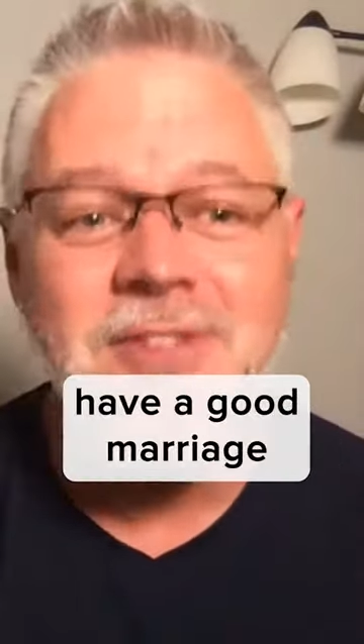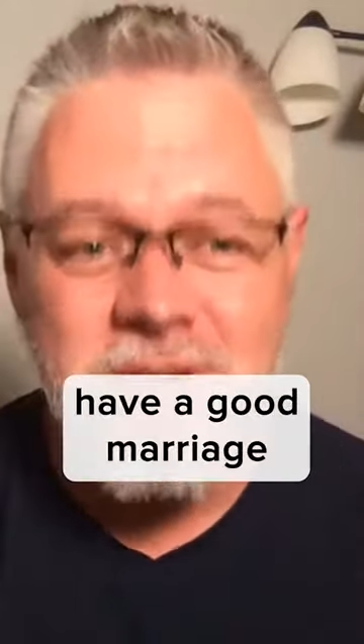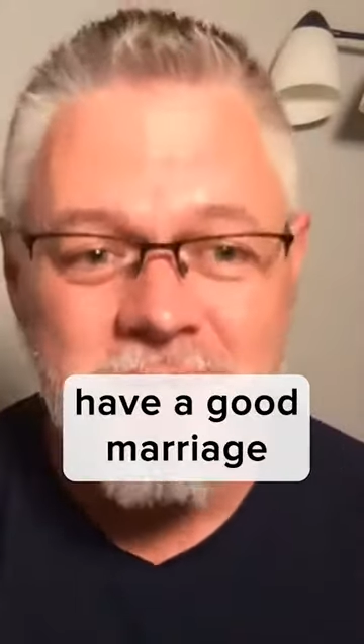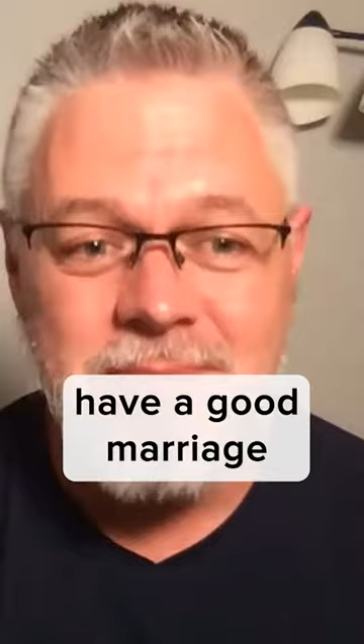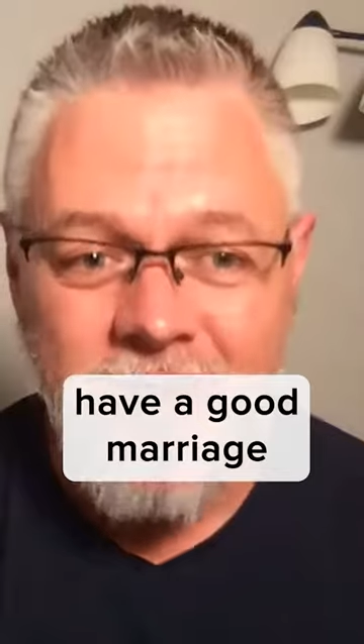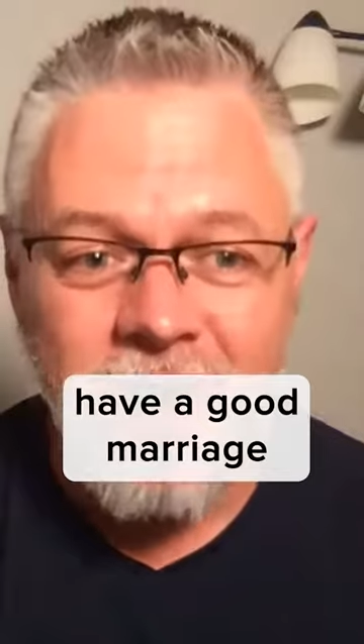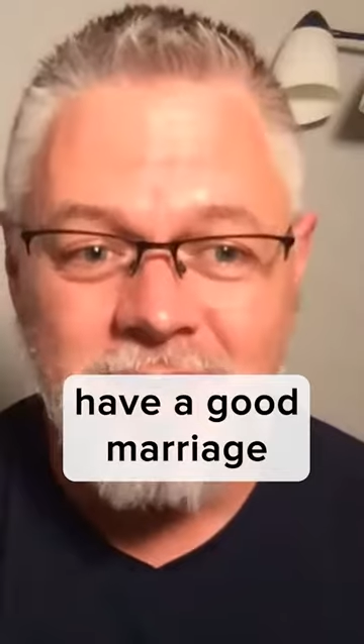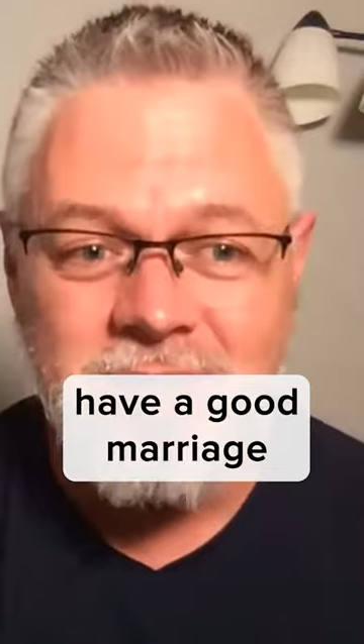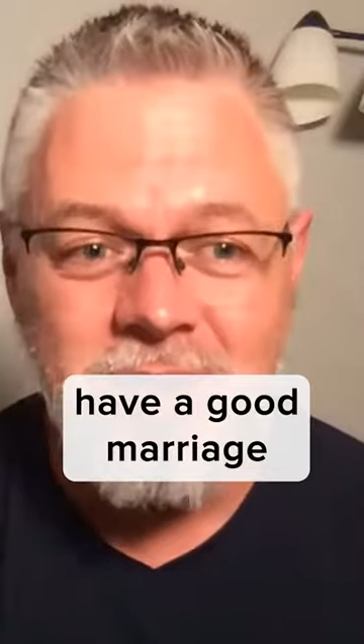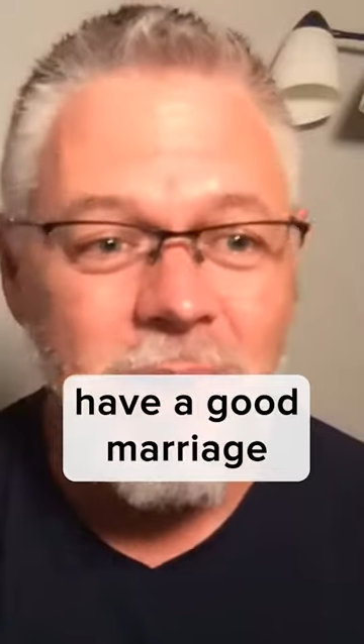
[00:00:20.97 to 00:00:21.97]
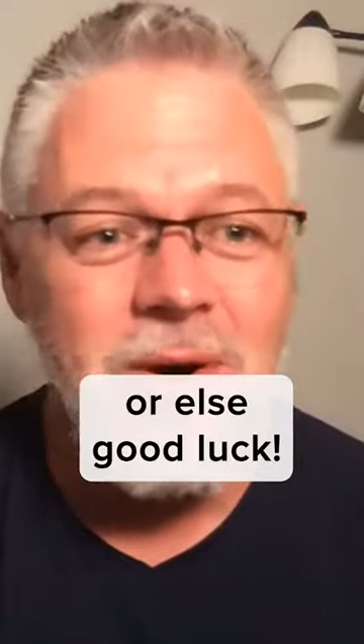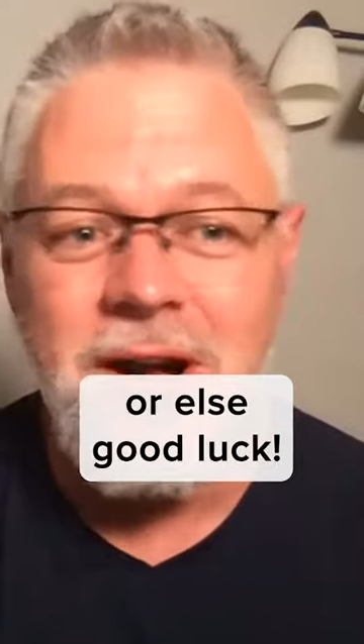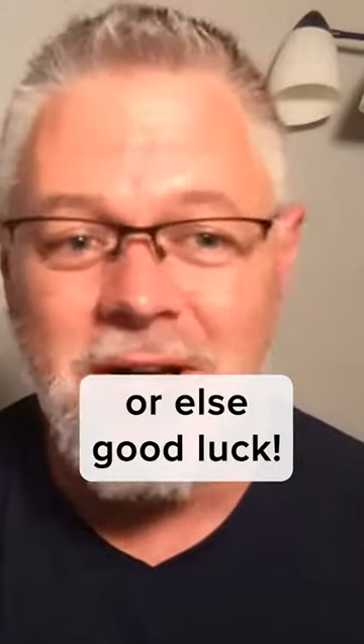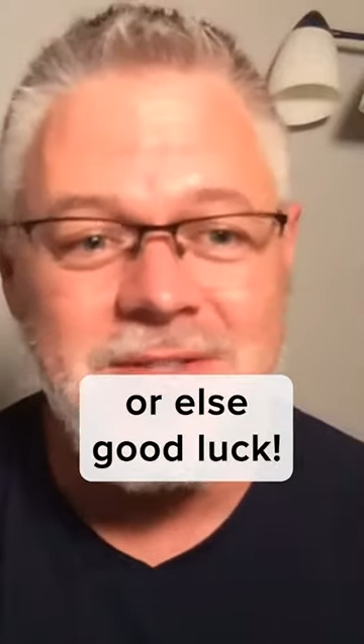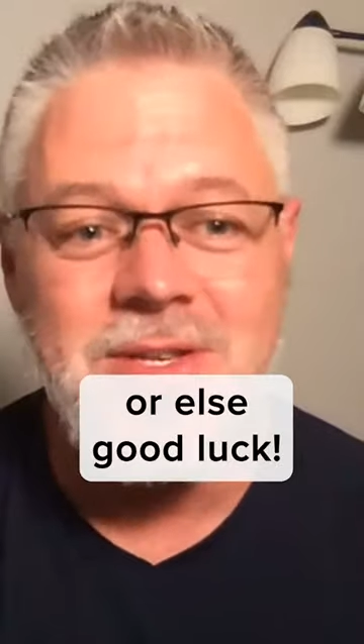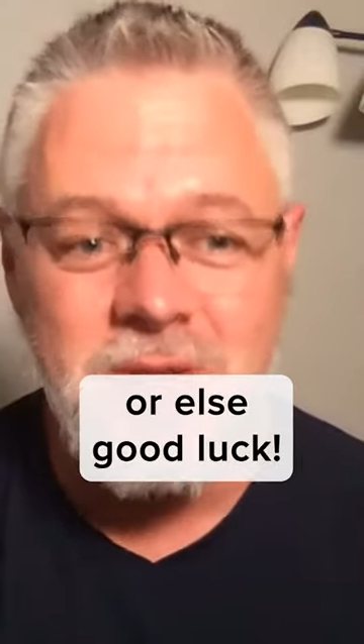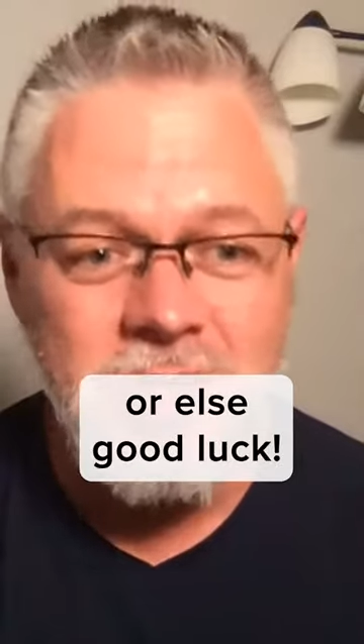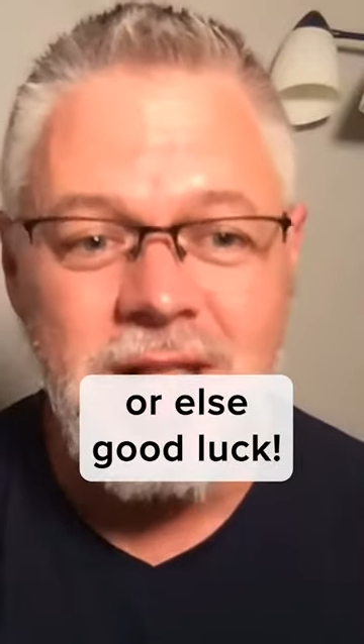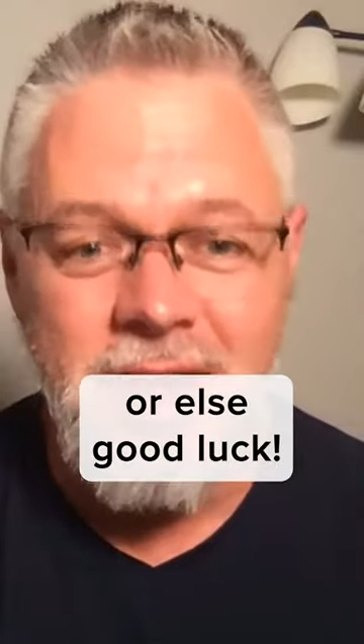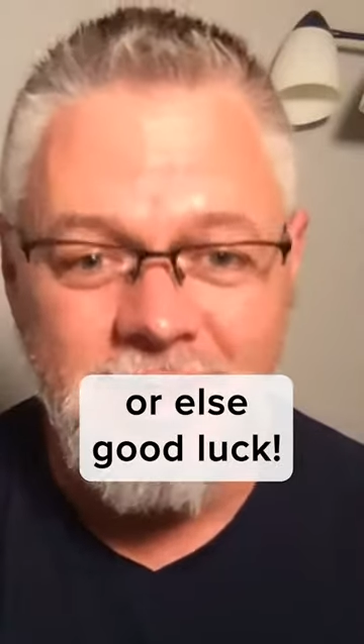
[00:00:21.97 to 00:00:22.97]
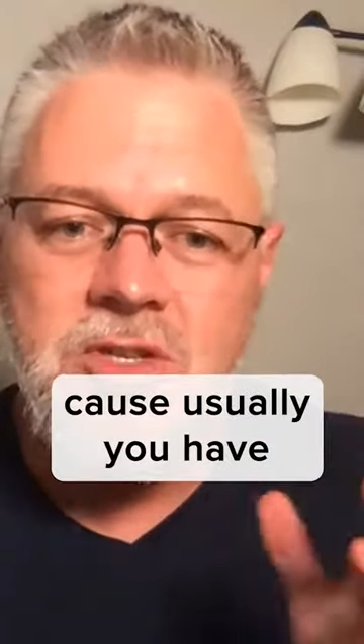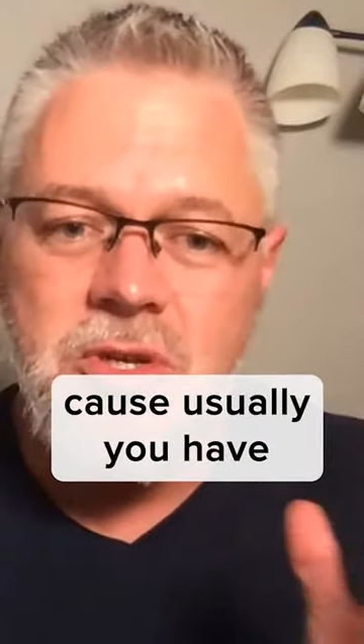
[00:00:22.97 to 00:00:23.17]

have a good marriage or else good luck.